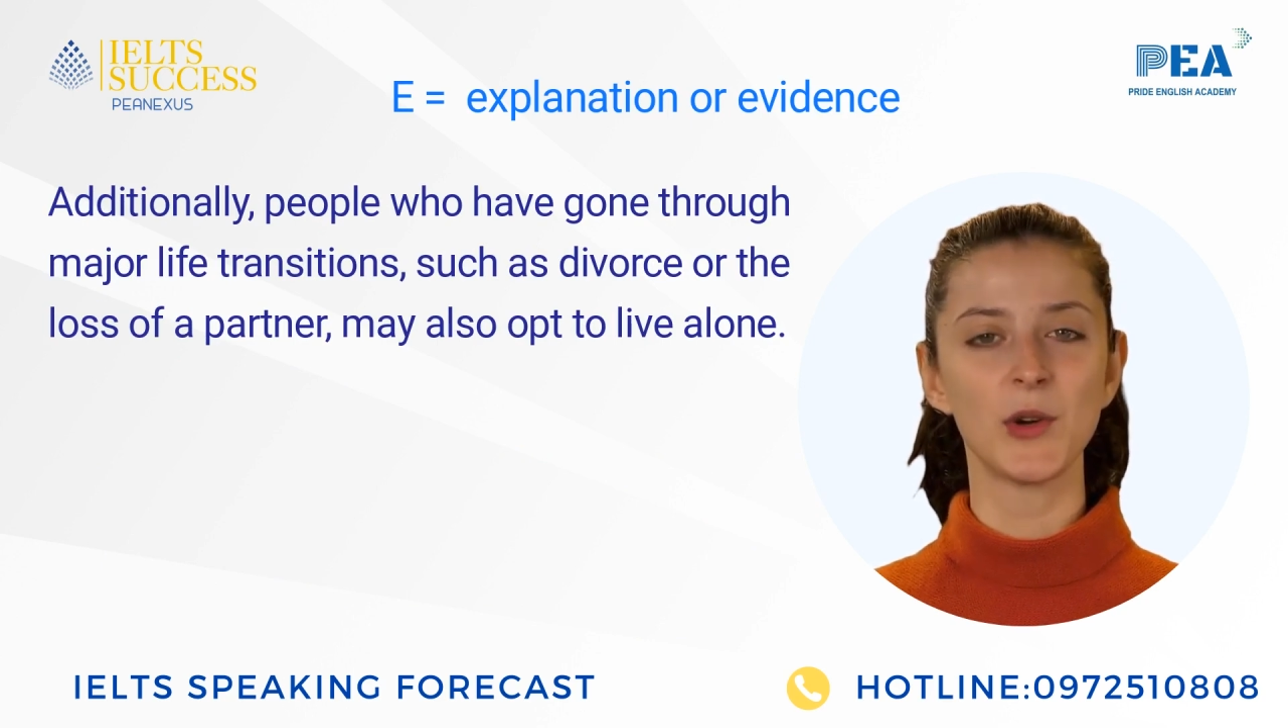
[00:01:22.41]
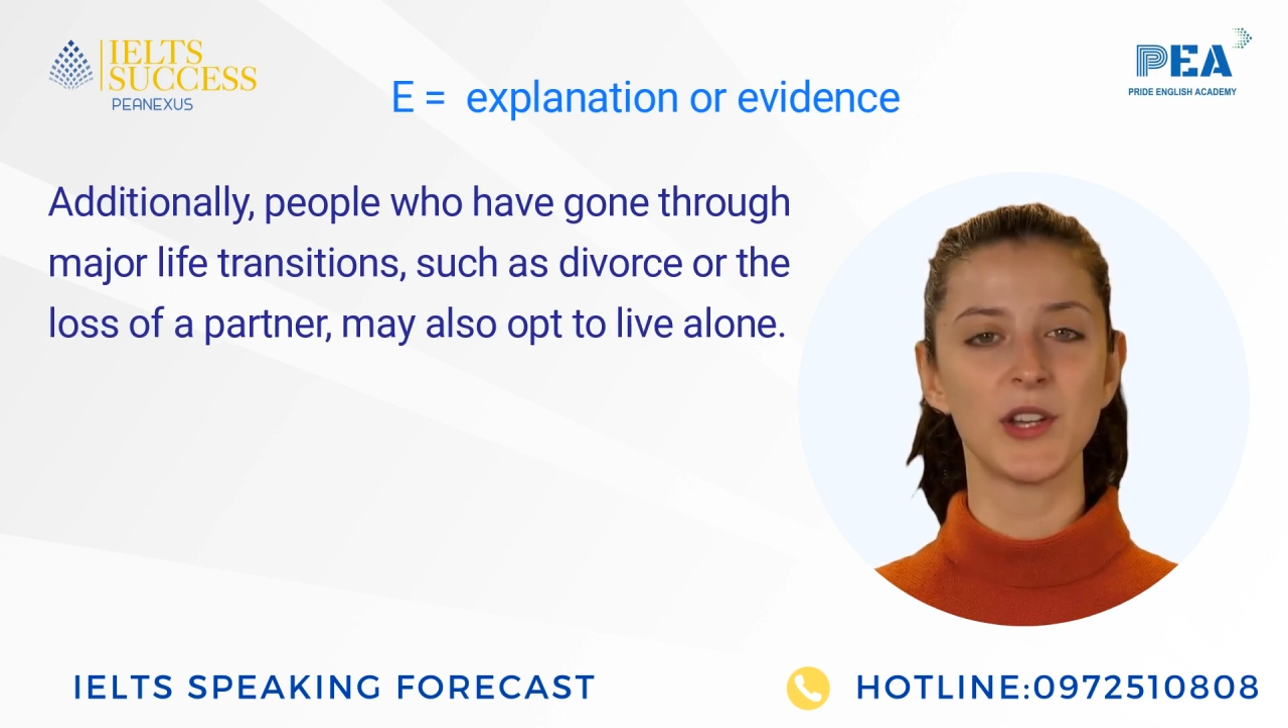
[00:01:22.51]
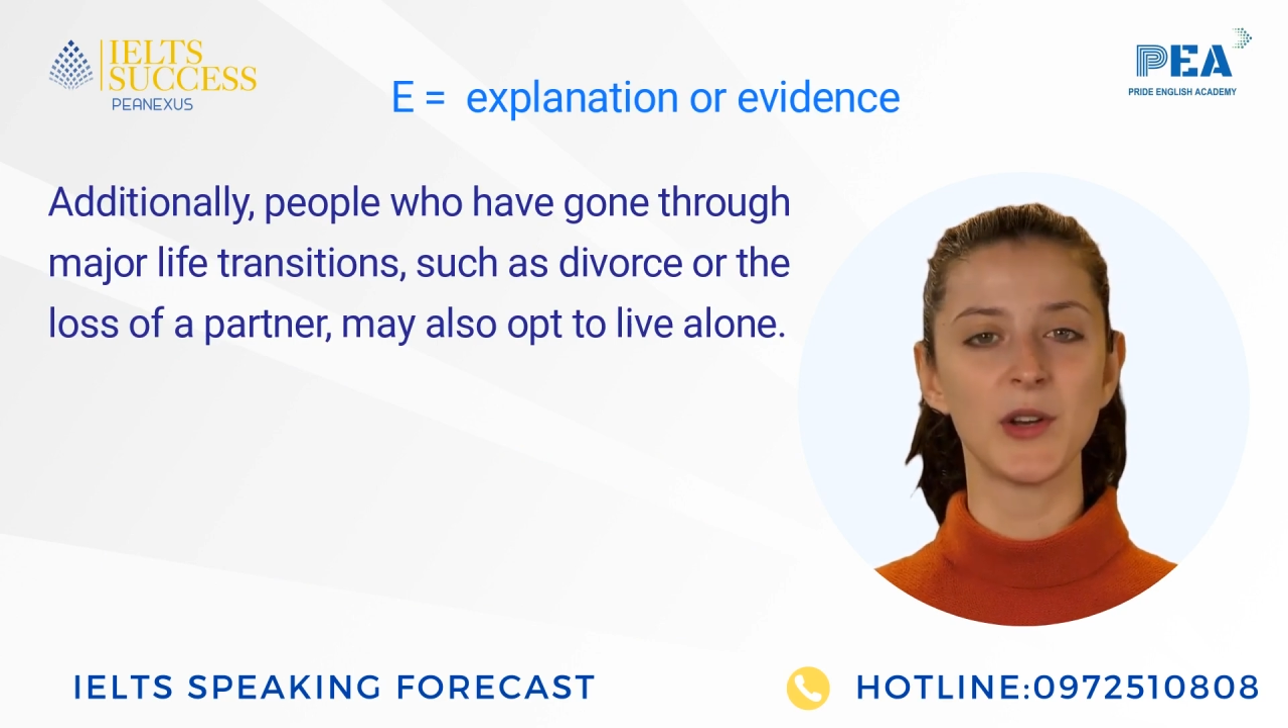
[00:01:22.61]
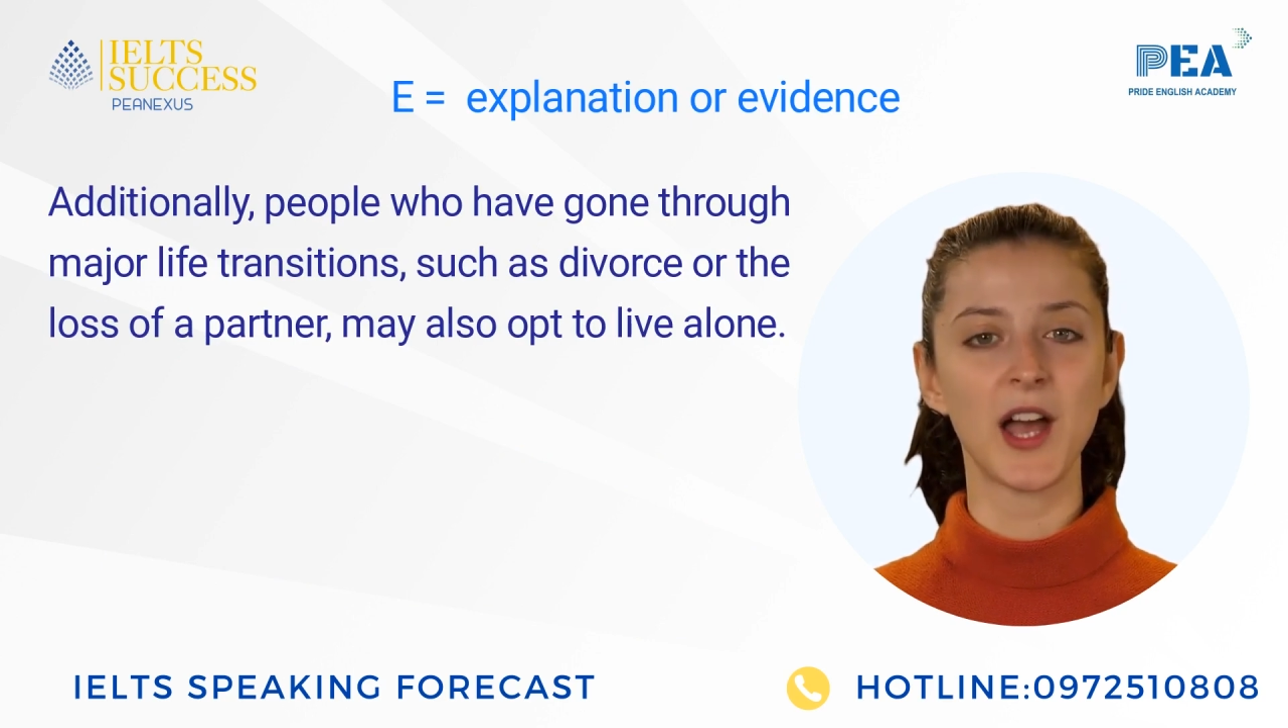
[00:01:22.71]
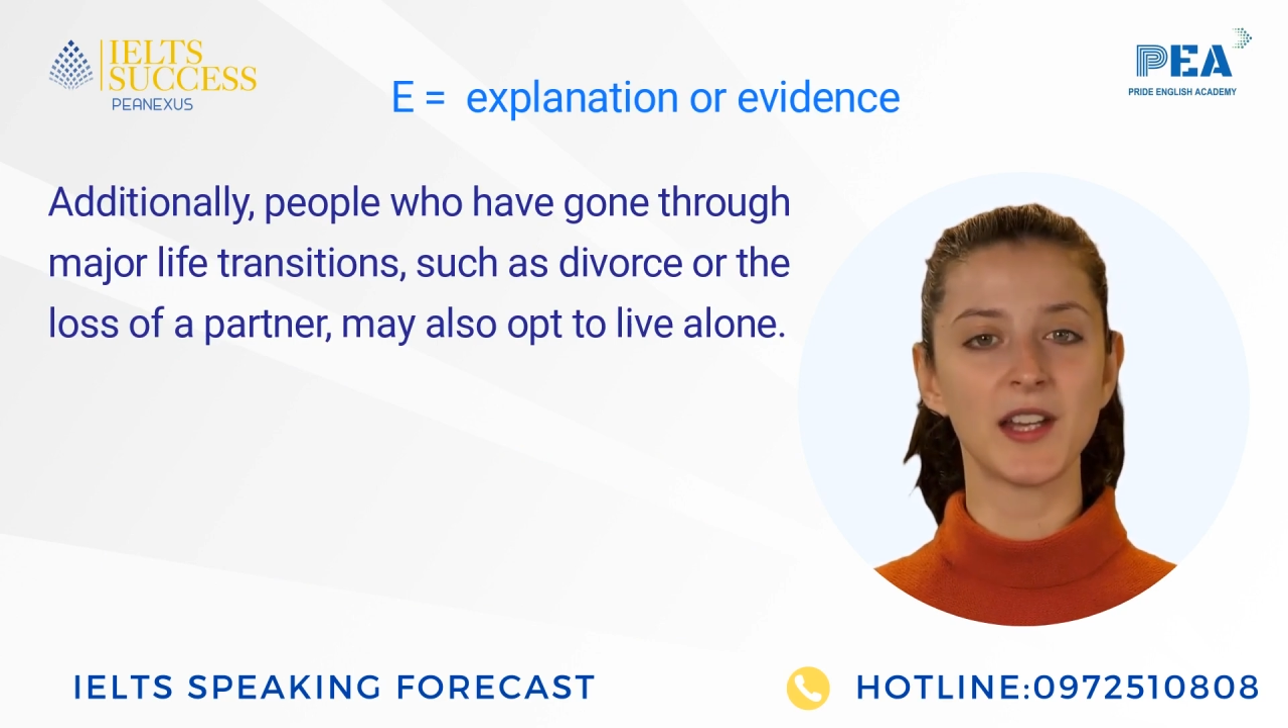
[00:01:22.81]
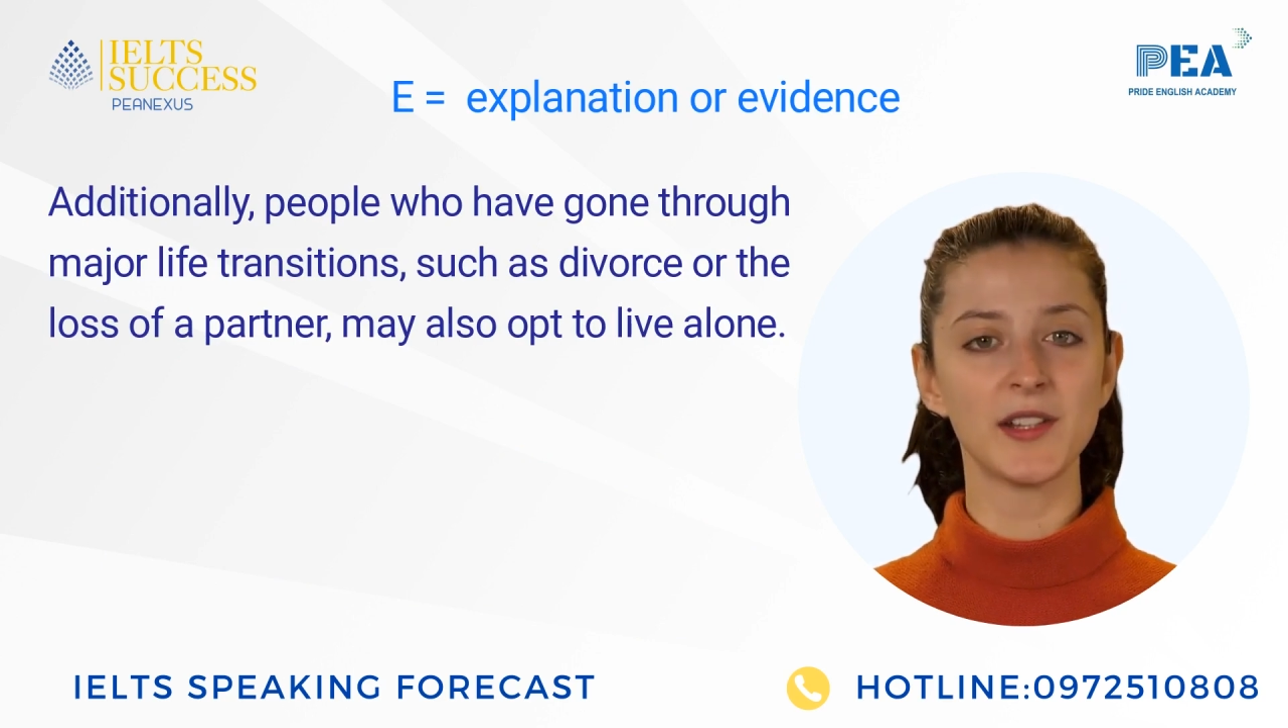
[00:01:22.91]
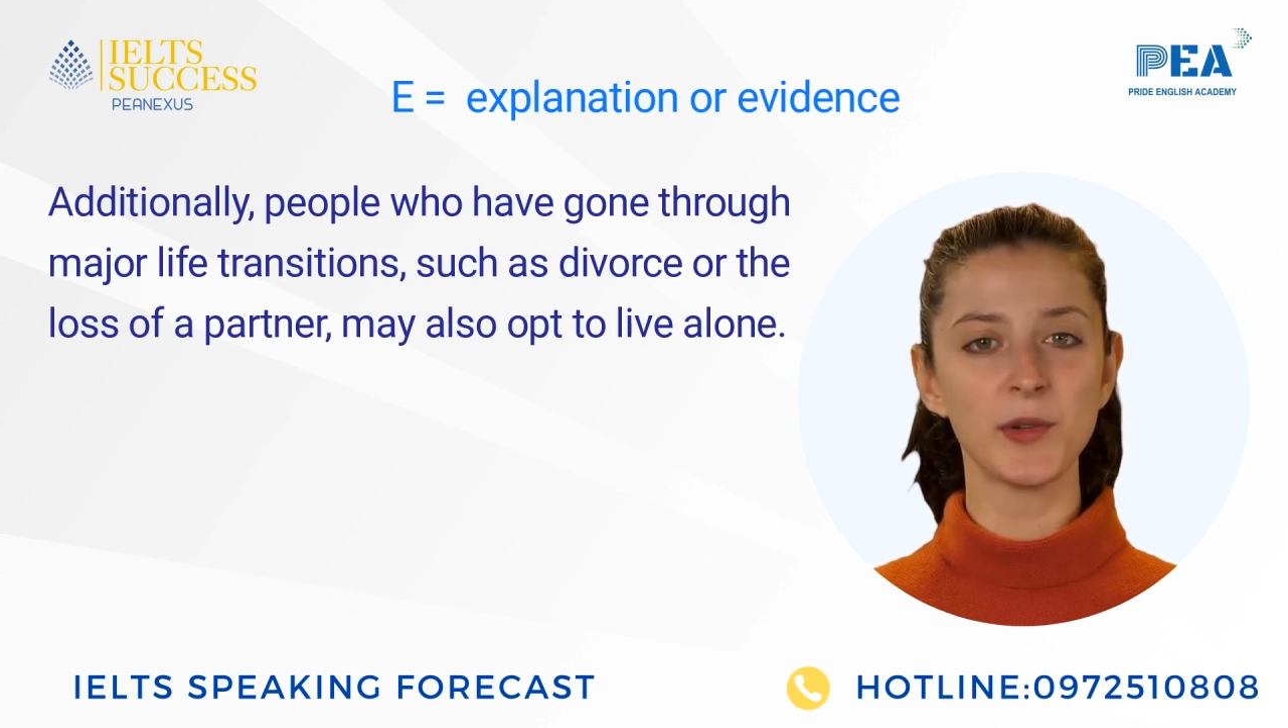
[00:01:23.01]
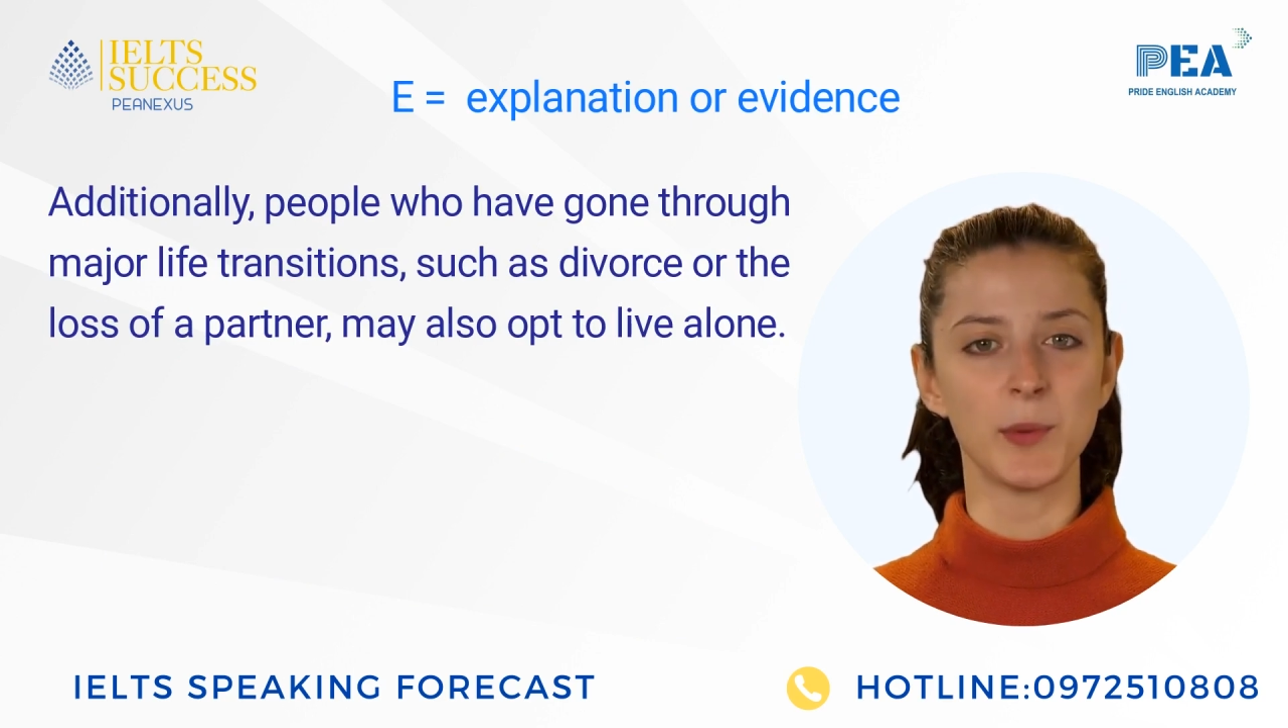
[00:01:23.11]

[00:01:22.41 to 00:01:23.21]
or the loss of